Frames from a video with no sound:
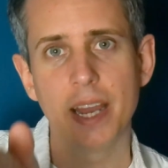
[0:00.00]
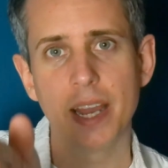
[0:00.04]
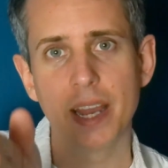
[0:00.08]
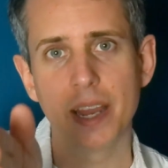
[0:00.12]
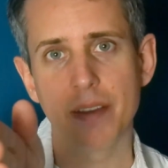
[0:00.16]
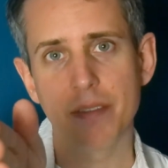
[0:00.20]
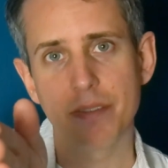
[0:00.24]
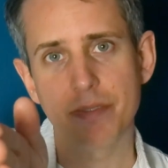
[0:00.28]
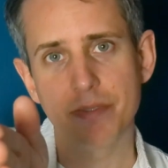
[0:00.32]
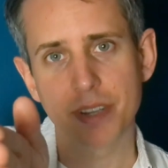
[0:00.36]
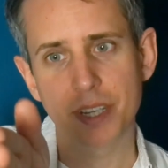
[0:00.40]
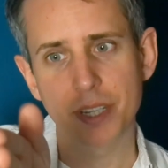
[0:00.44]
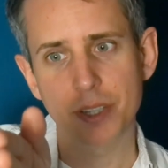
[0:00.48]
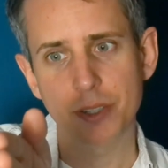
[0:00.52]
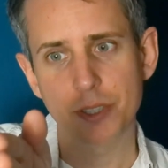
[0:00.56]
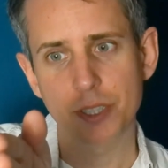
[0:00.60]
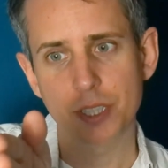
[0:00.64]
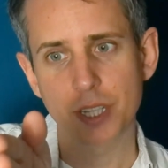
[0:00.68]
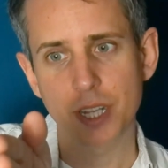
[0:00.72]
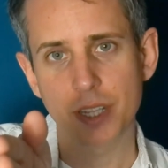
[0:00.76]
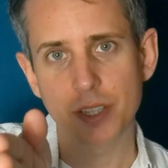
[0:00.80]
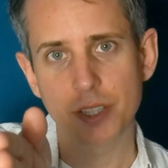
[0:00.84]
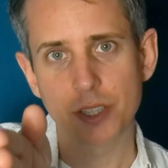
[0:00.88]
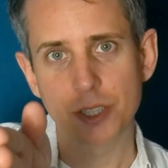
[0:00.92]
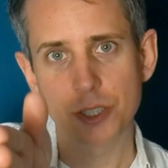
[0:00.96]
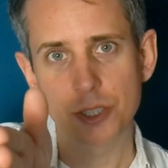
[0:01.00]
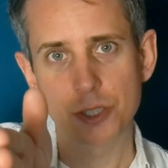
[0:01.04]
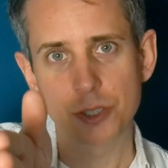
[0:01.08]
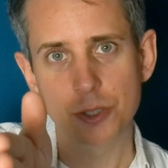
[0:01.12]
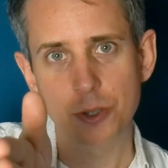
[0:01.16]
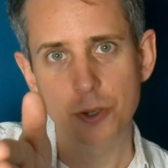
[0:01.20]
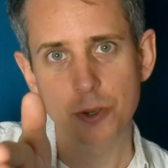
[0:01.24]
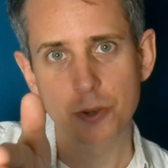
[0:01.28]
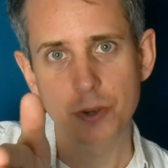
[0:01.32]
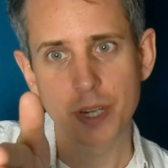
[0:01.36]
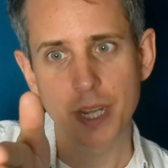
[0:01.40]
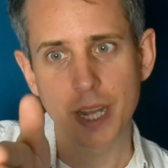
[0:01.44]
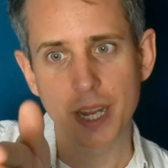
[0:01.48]
it feels like the
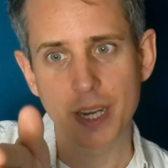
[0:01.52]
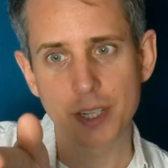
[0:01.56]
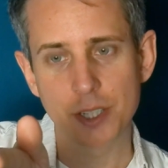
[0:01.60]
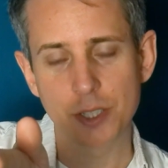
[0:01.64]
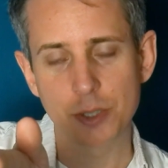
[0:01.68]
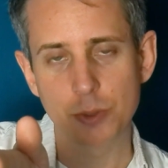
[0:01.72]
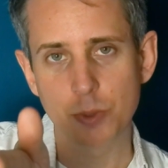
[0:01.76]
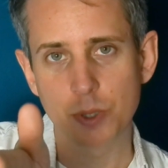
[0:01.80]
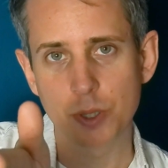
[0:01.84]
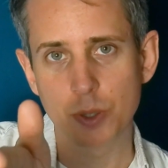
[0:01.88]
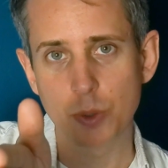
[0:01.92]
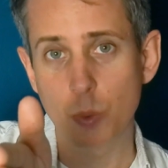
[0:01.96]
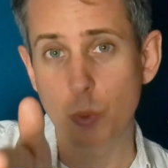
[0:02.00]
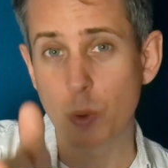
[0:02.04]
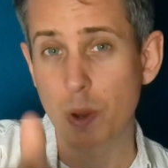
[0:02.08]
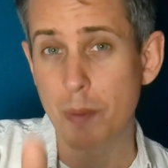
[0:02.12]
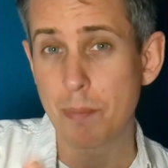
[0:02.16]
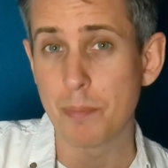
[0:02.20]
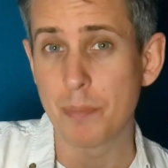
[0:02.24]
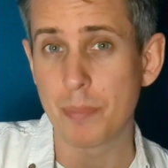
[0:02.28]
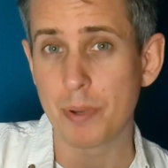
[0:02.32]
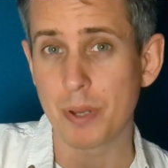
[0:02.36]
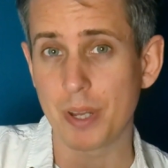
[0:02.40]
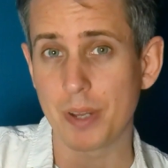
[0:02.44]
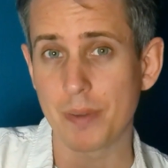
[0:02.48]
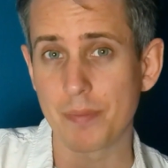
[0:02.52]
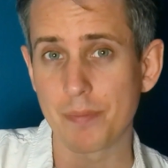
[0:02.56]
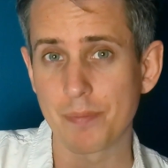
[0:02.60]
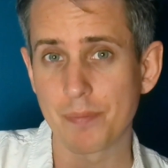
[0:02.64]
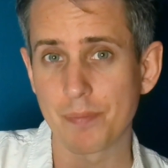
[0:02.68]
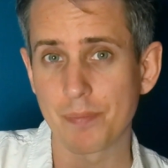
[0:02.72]
story ends with a whimper.